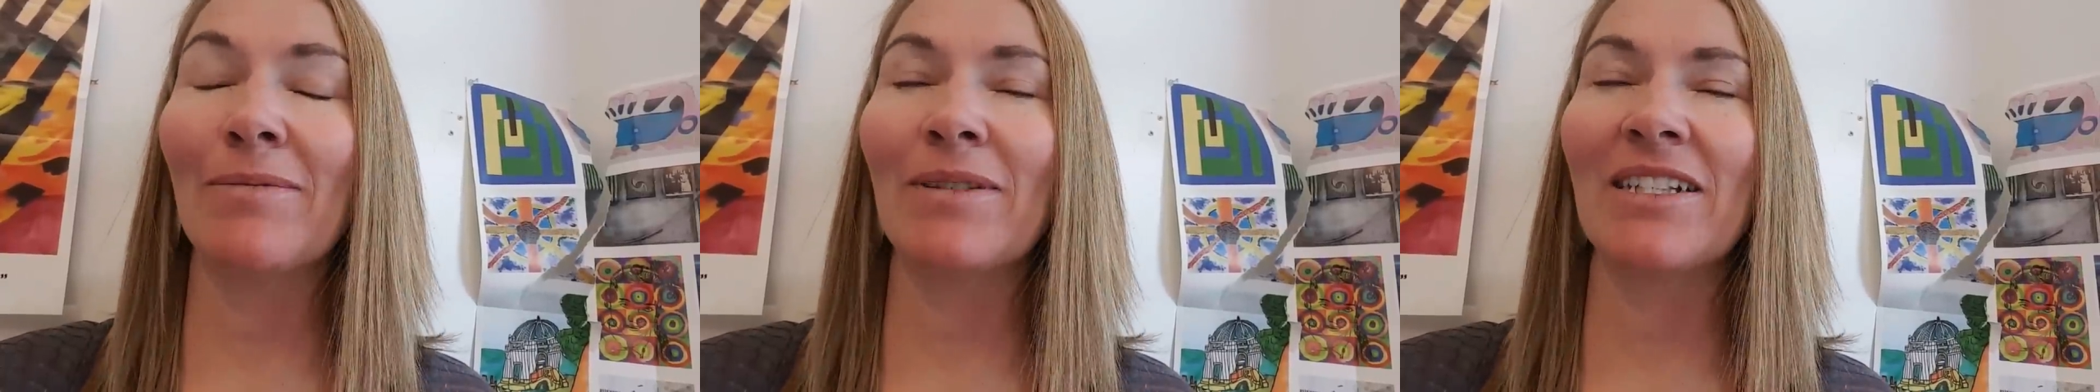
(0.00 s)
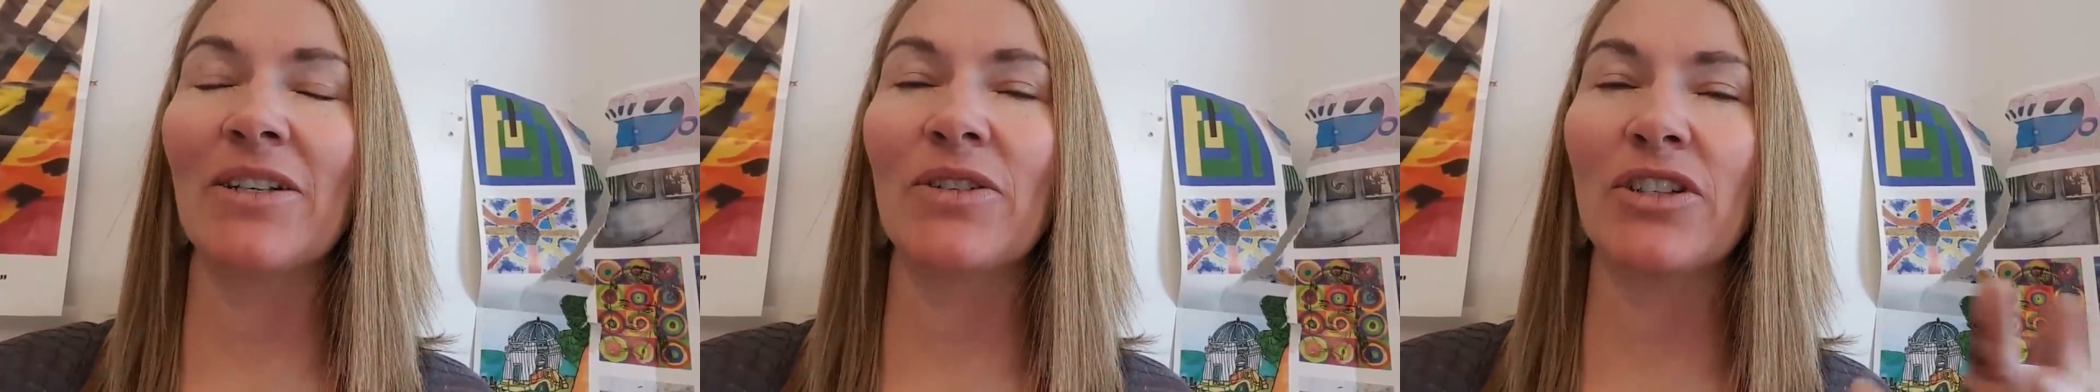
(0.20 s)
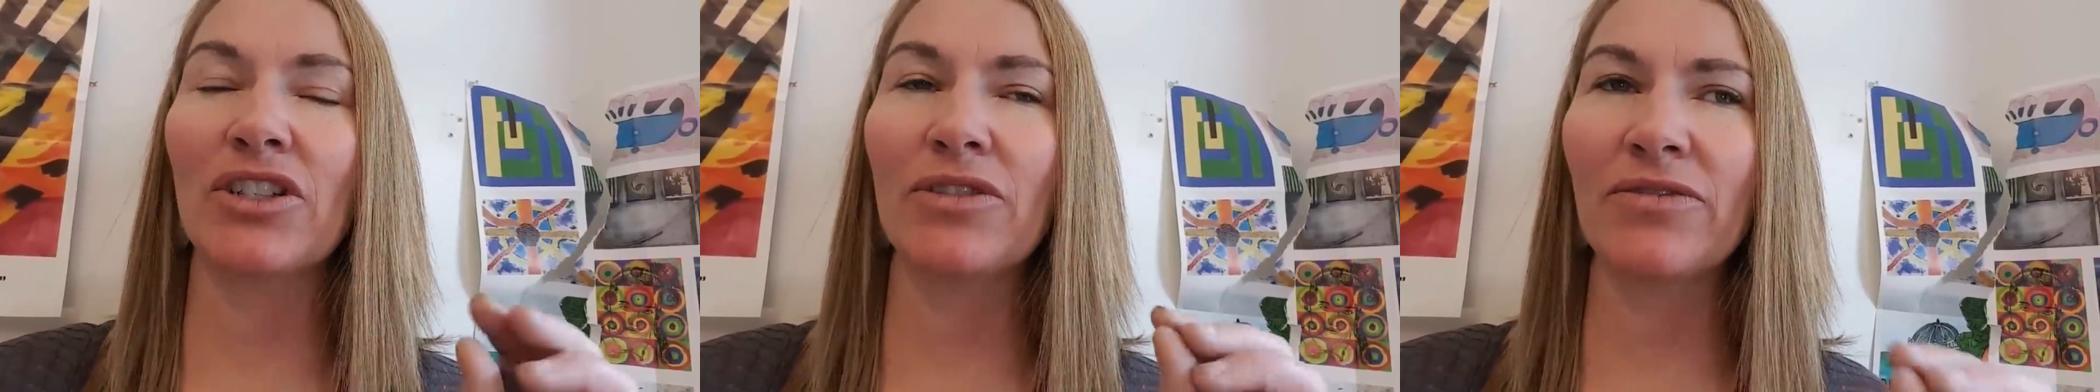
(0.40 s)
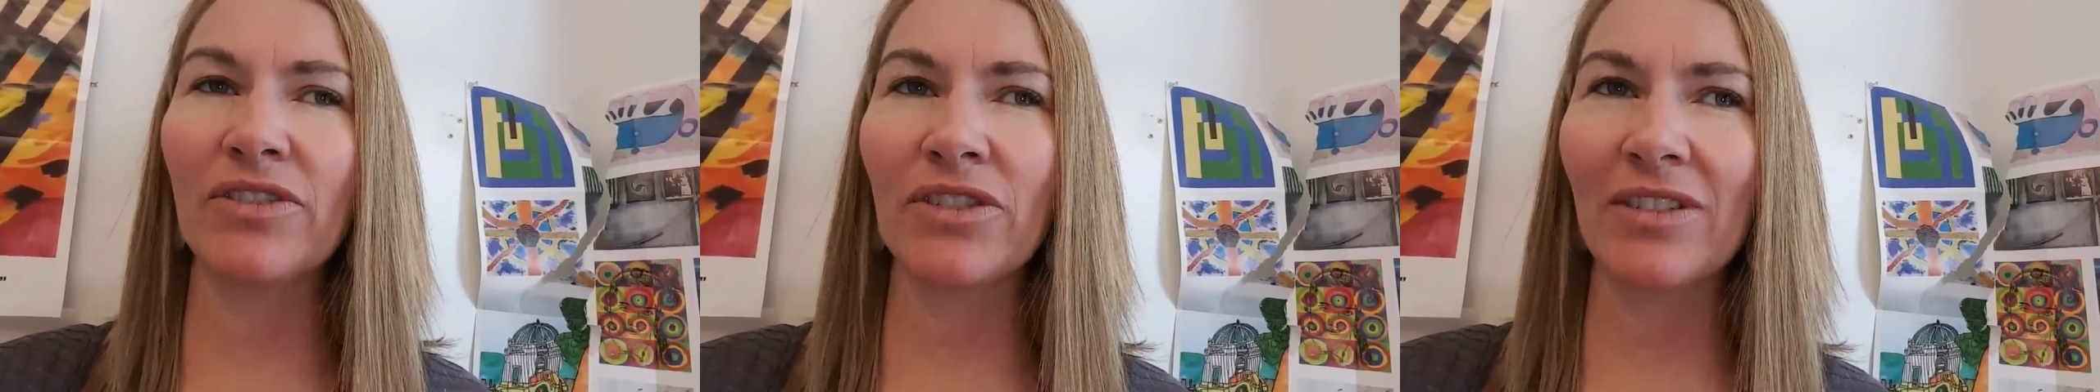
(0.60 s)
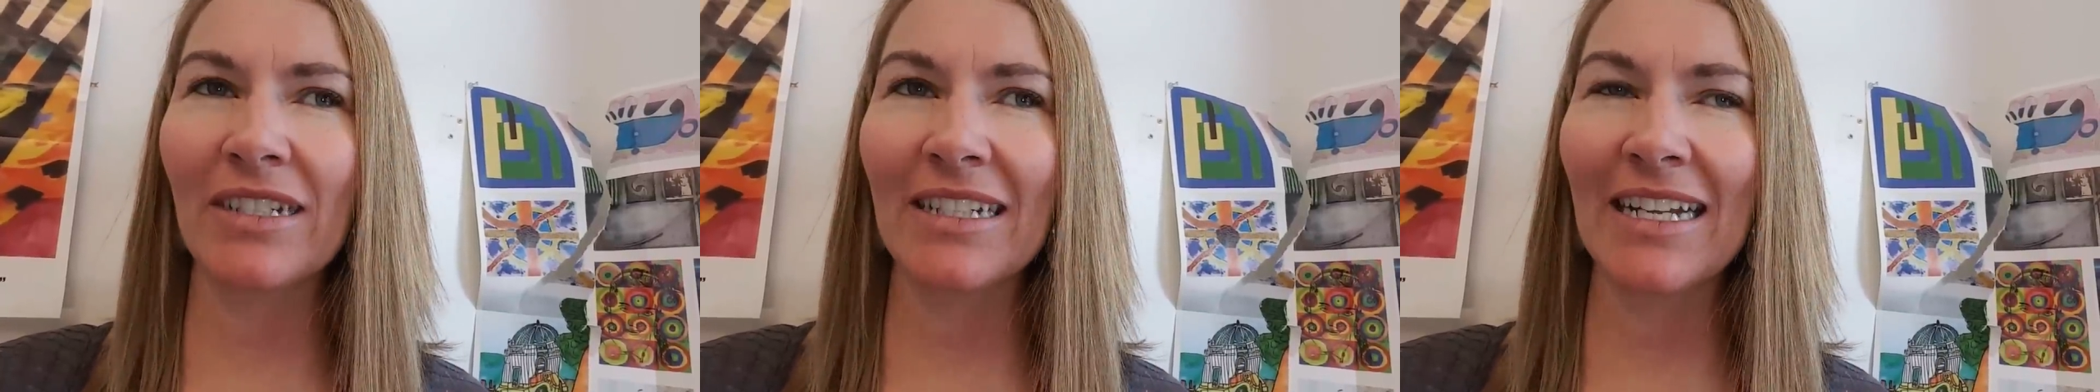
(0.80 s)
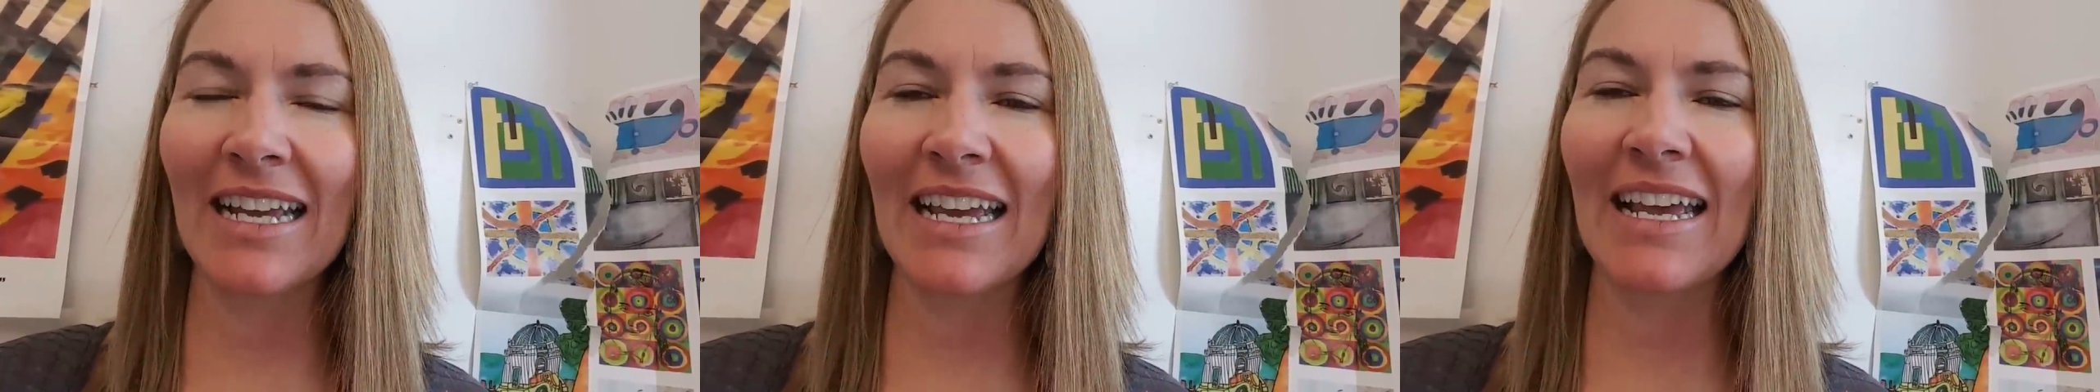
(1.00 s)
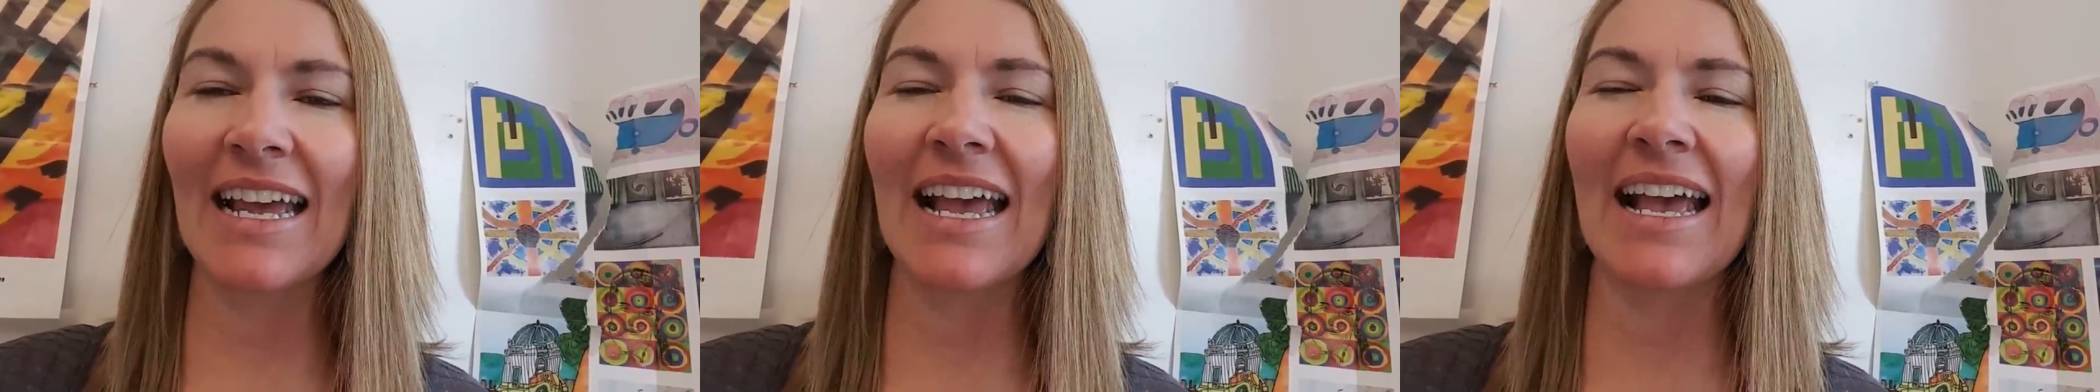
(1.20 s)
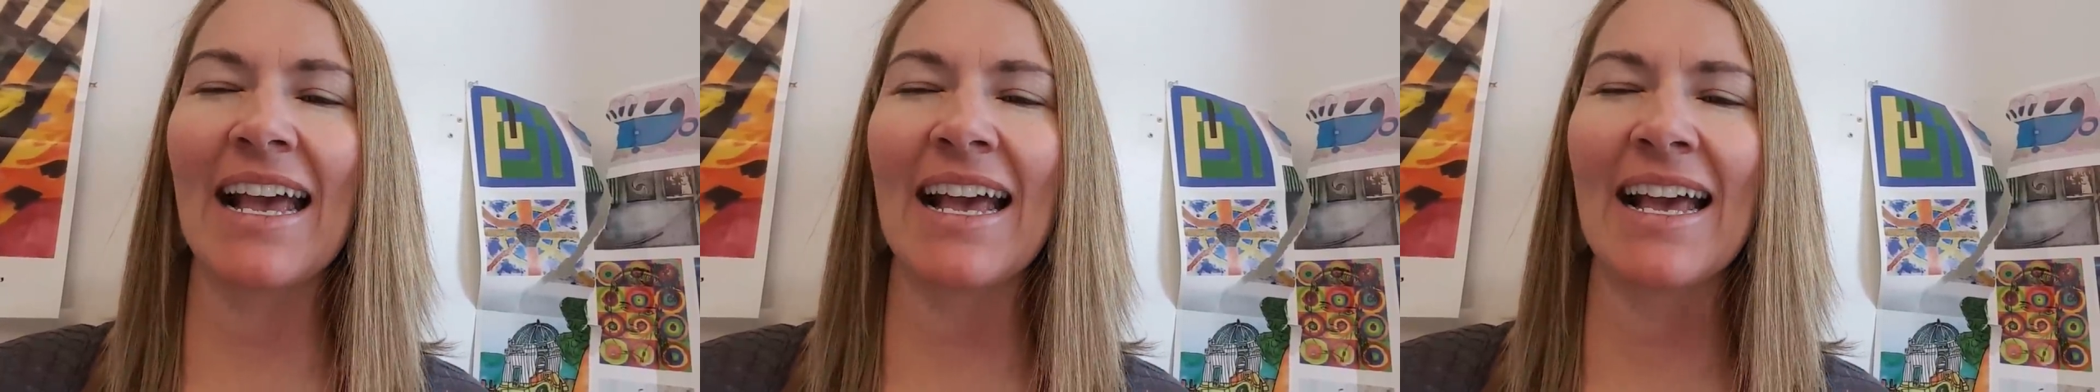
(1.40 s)
So there's food in it
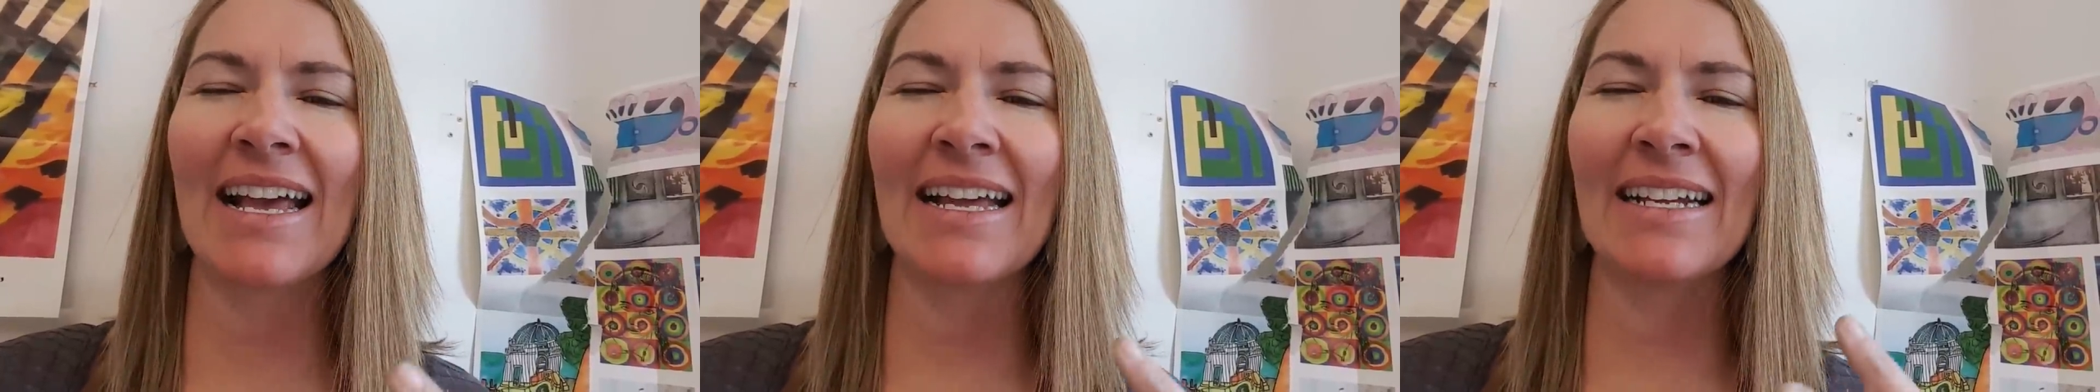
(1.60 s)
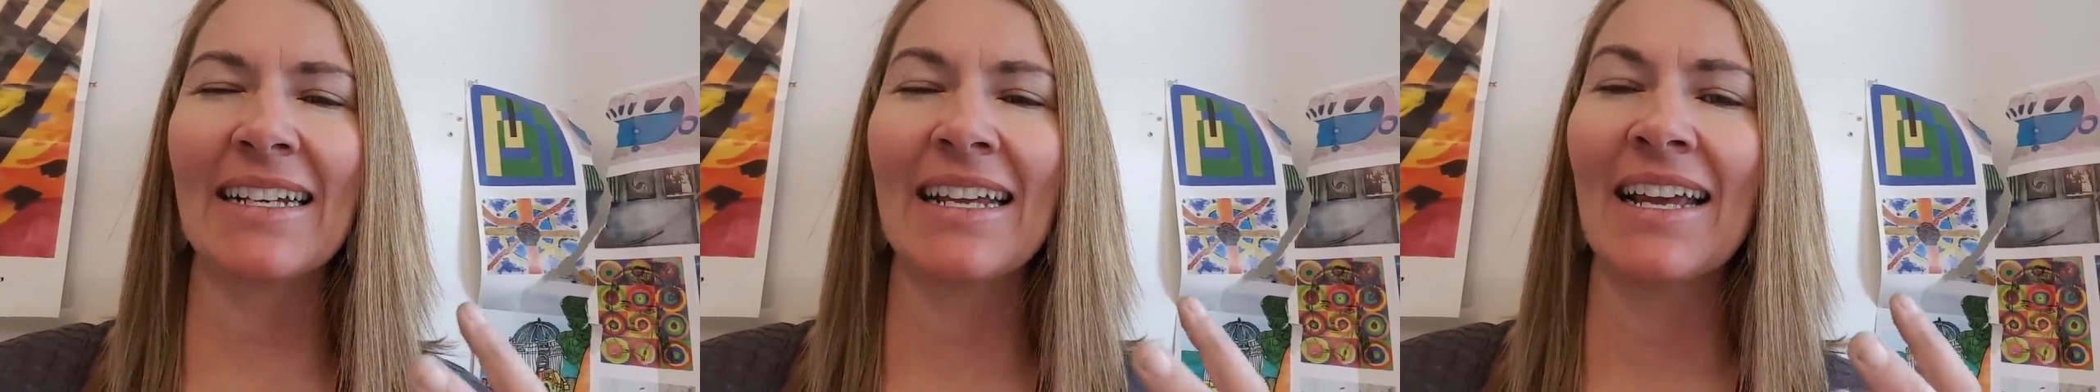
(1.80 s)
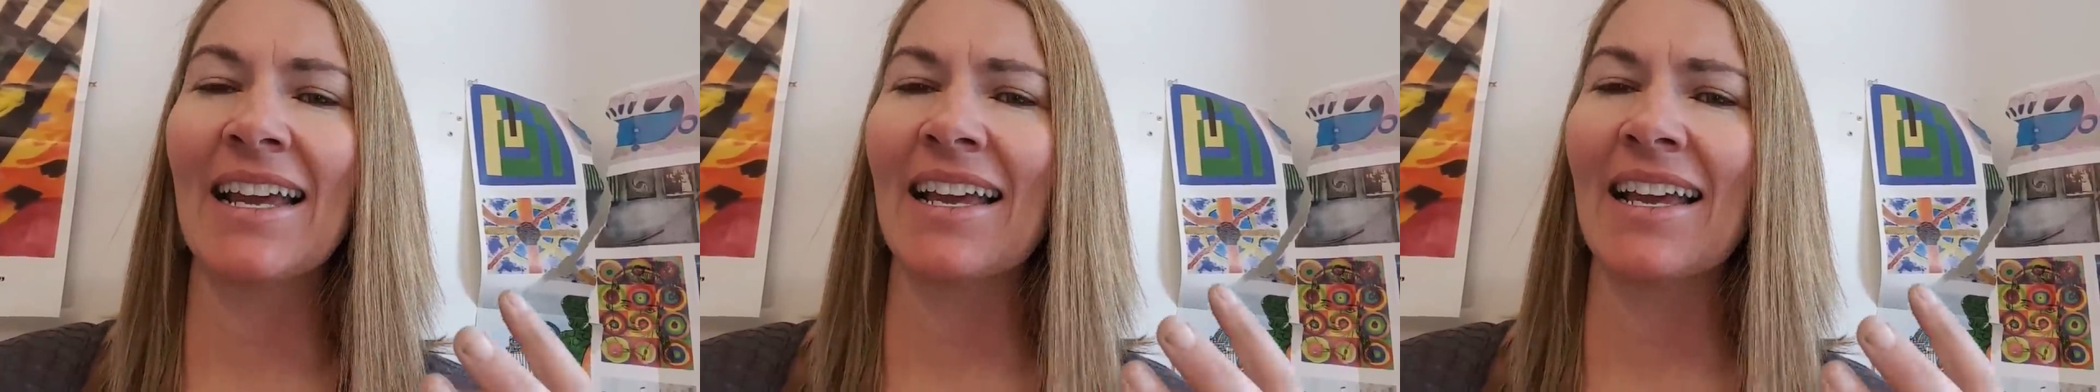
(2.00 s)
and